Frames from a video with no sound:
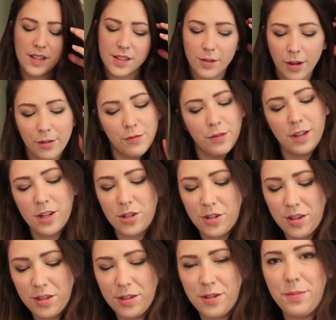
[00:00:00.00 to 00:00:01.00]
so I
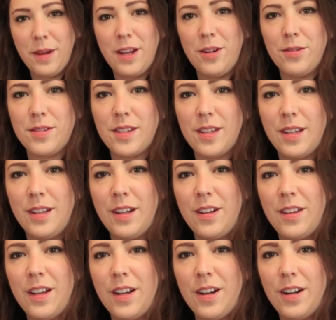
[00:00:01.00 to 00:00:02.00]
finished the tomatoes and
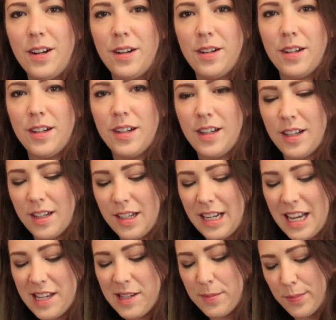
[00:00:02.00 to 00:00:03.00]
there they are.
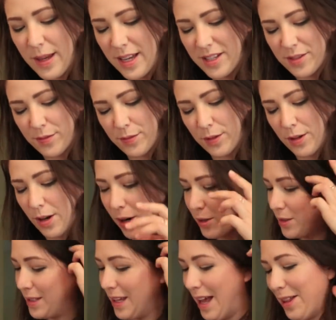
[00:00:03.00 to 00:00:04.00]
Nice base for our
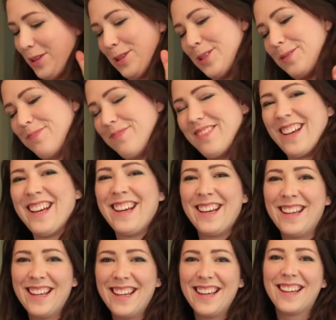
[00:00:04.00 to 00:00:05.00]
salad.
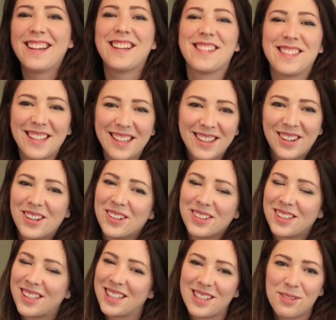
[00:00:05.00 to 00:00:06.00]
I say
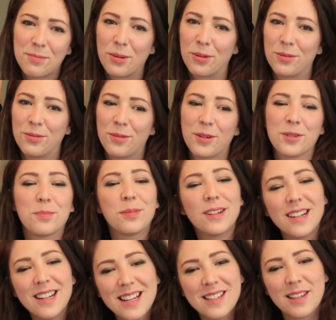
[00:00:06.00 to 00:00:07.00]
our like it's both of ours, but
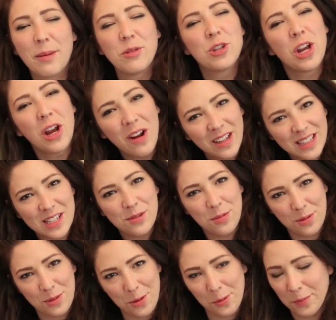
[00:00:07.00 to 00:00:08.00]
it is, I'm sharing this
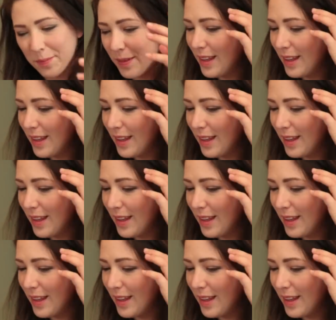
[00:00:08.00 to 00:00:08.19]
with you.